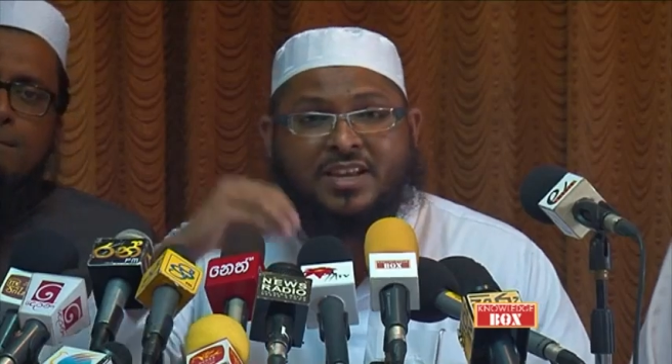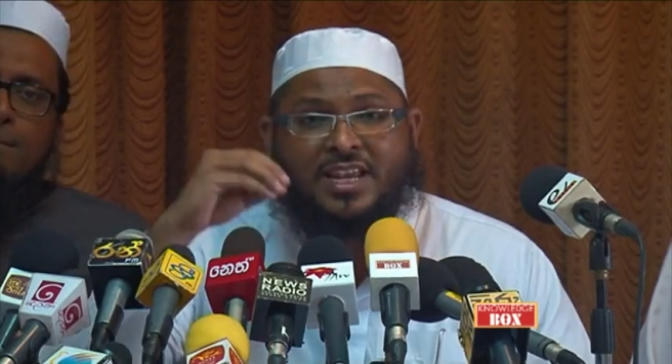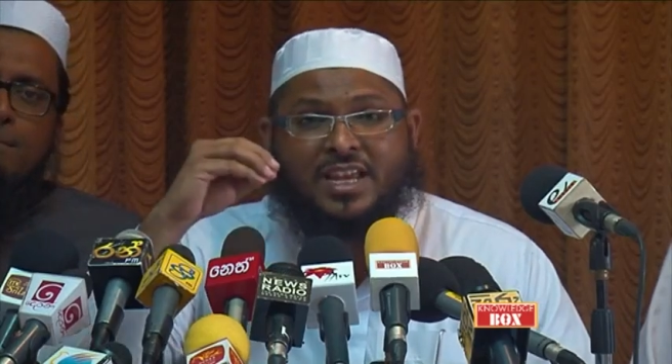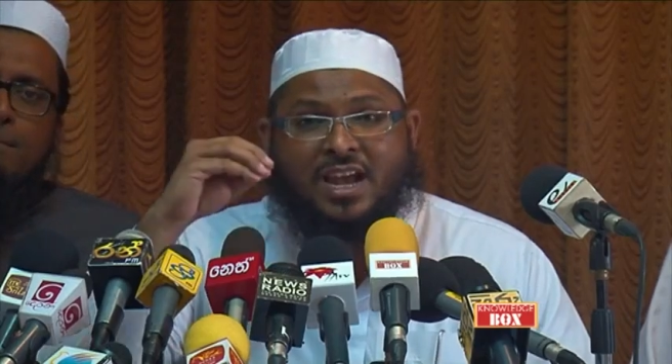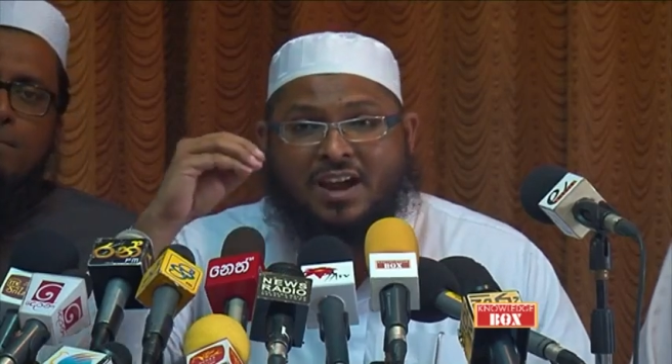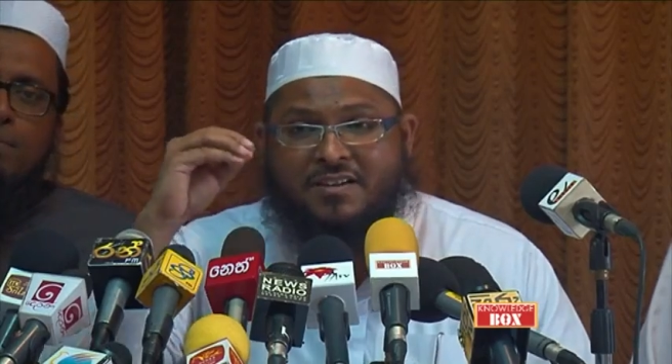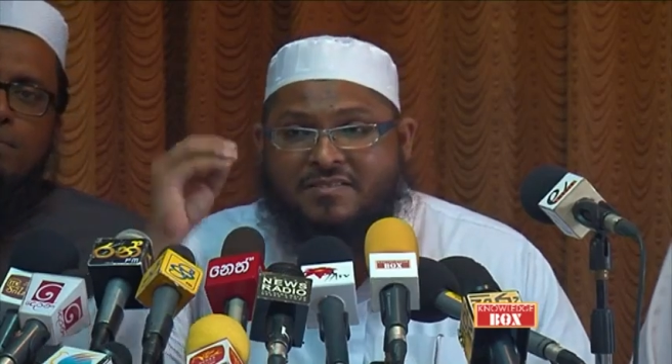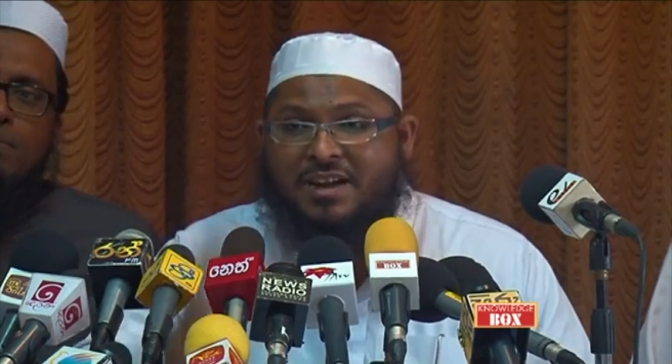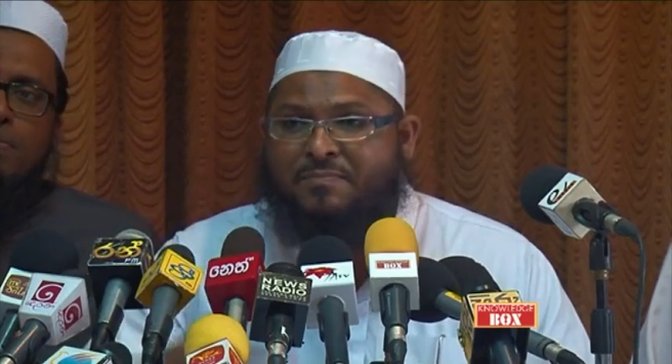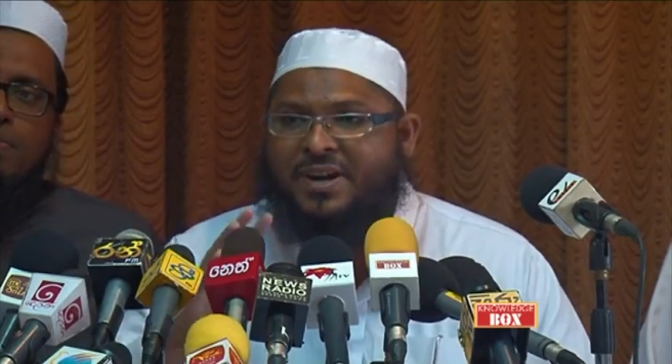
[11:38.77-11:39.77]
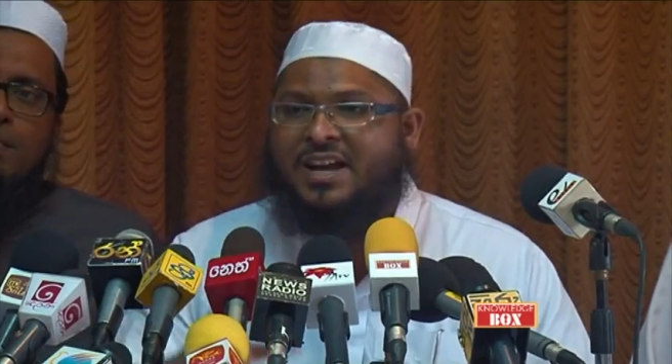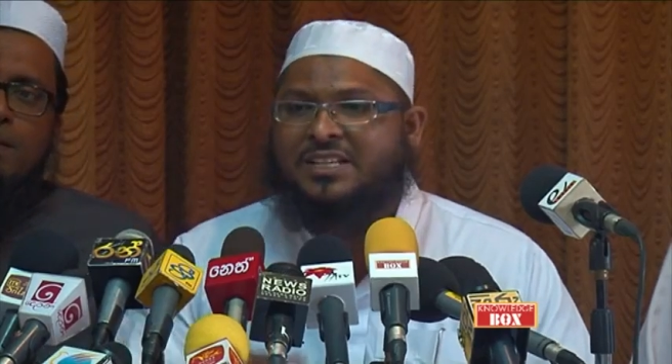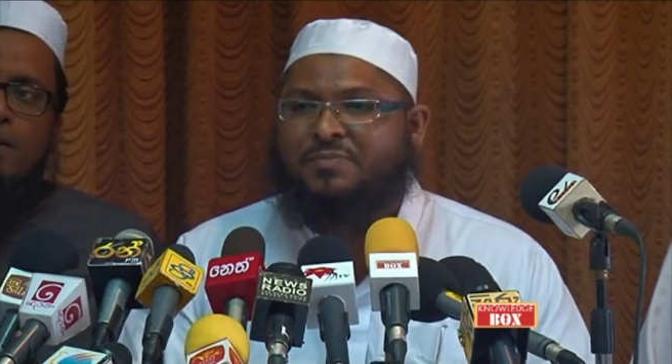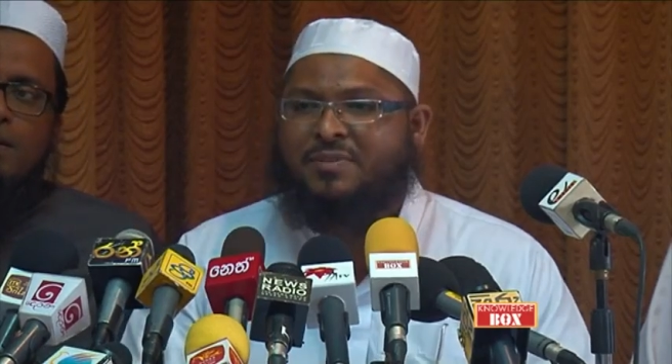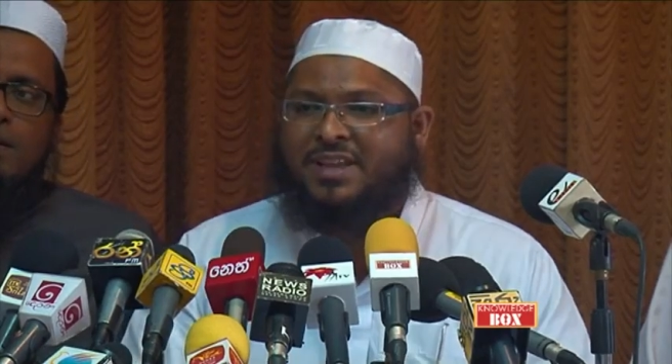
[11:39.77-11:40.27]
300
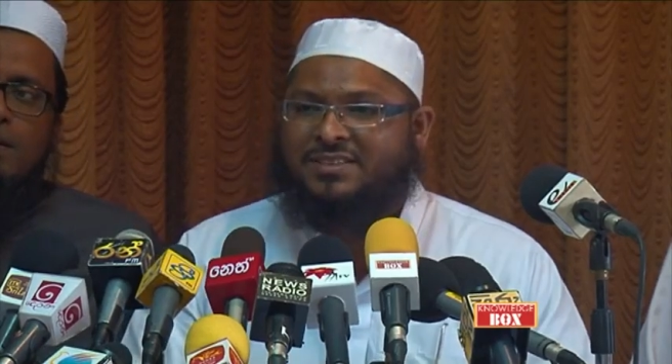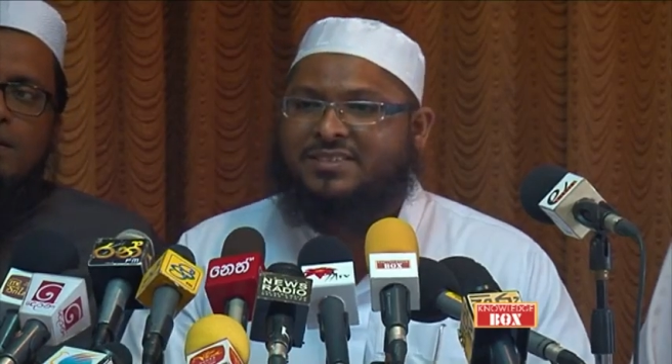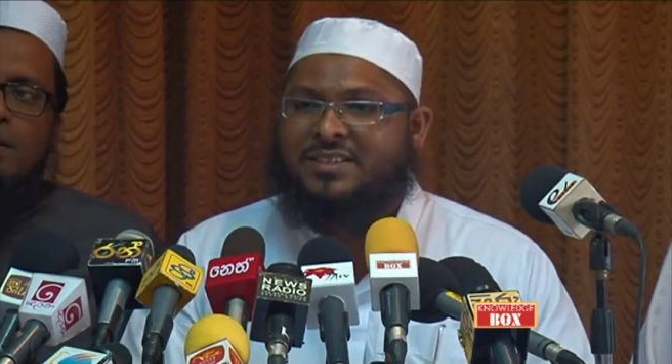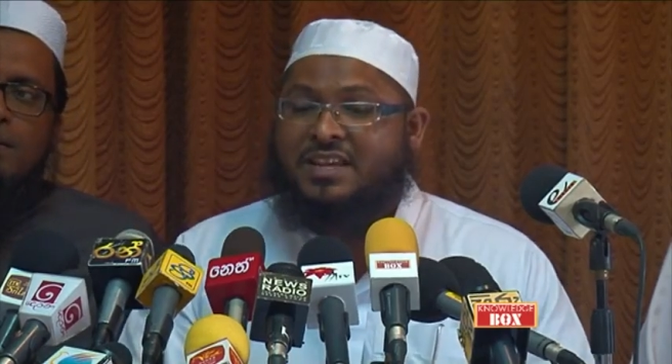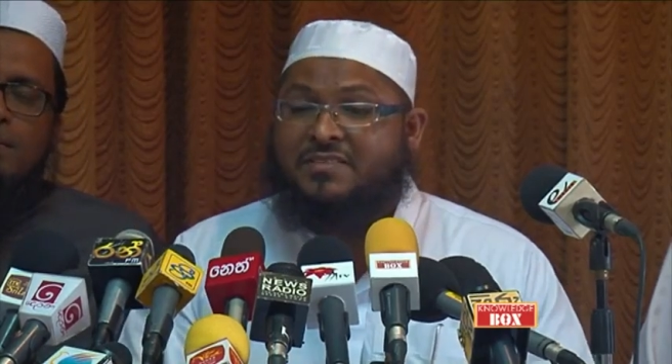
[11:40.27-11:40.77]
products per month,